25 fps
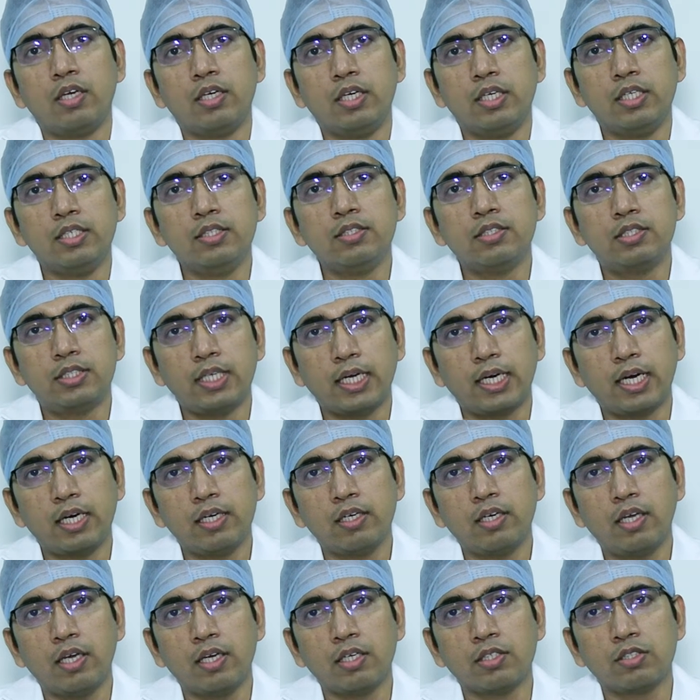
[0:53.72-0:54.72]
In
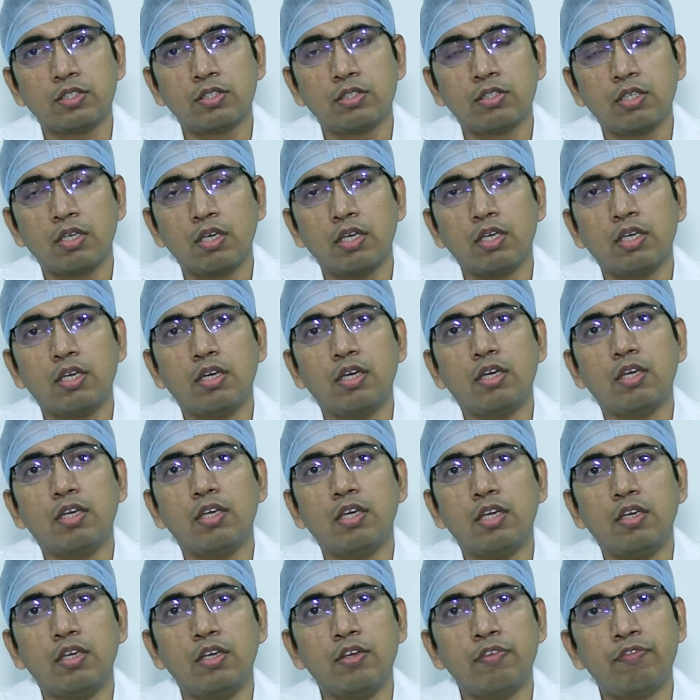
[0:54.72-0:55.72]
second case,
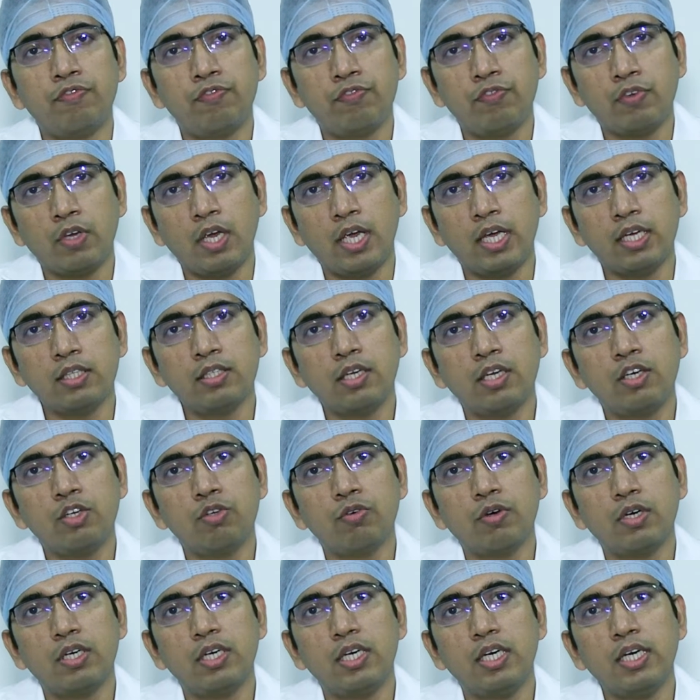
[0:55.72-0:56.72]
if either
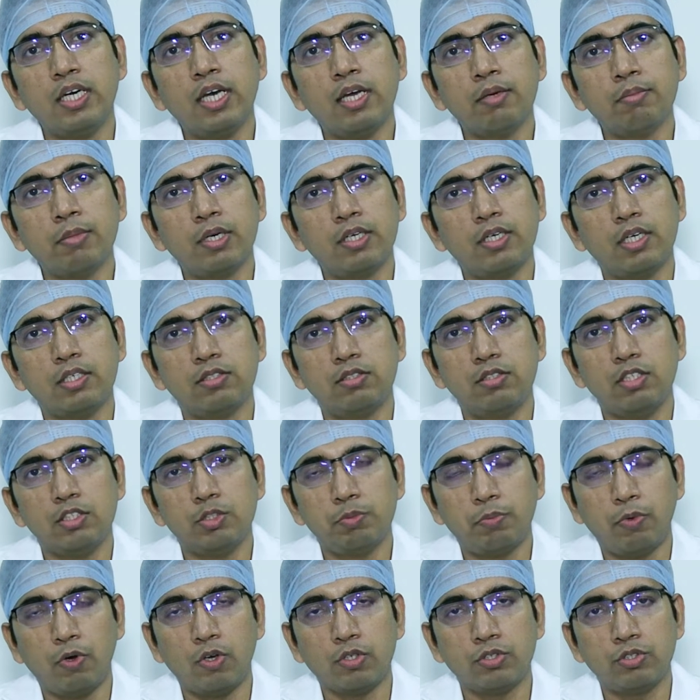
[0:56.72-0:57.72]
your D-dimer test
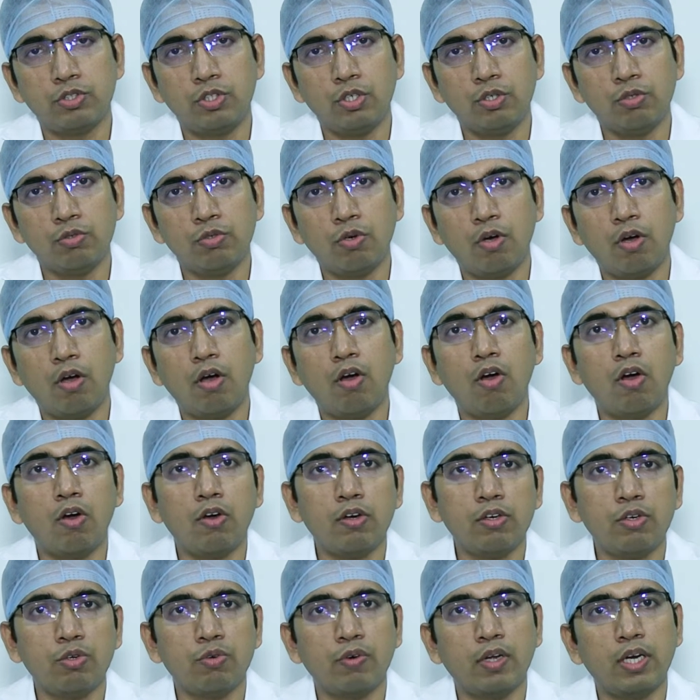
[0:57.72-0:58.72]
is positive
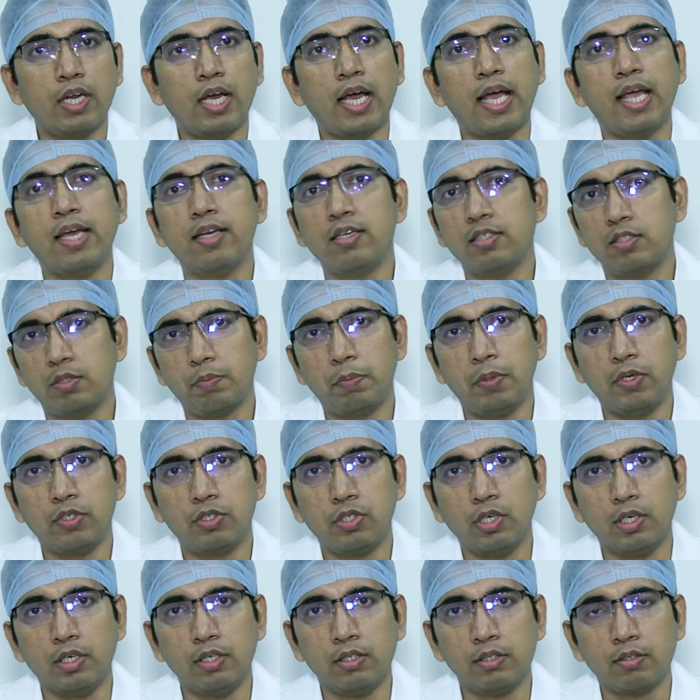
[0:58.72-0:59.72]
or you are a high risk
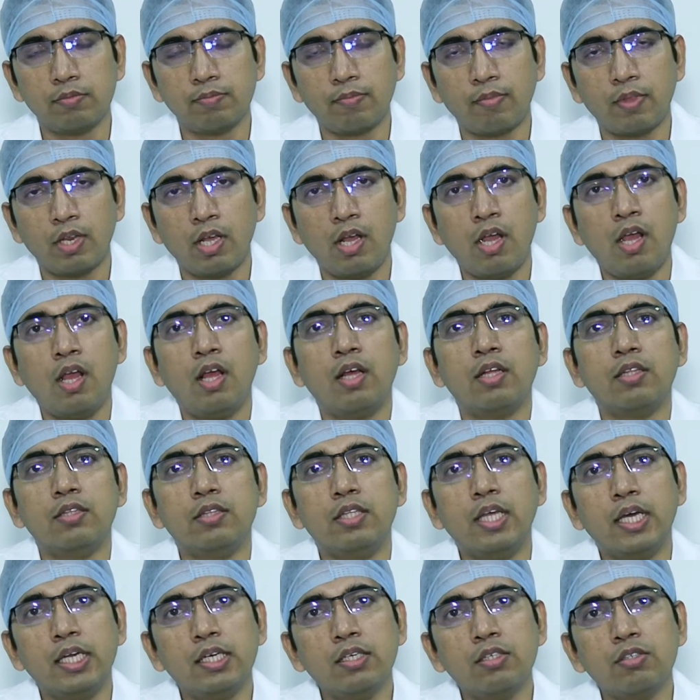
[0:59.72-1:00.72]
patient,
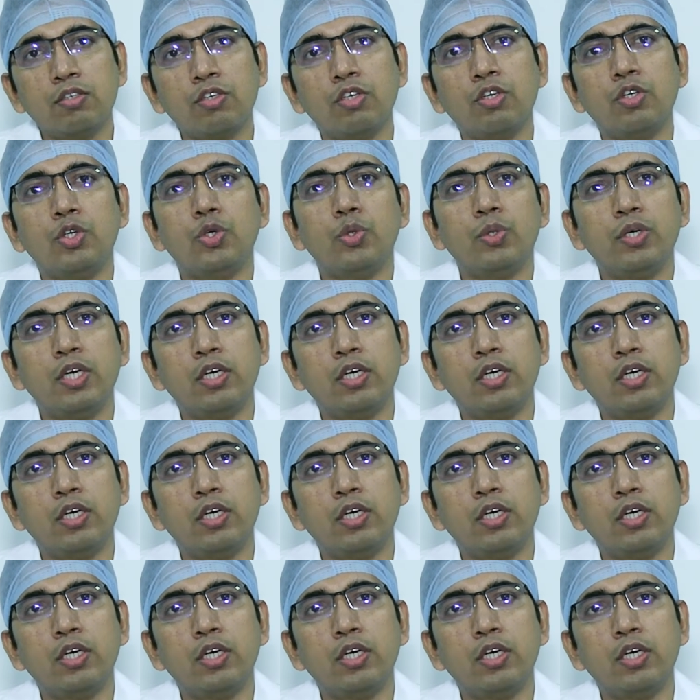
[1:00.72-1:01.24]
then you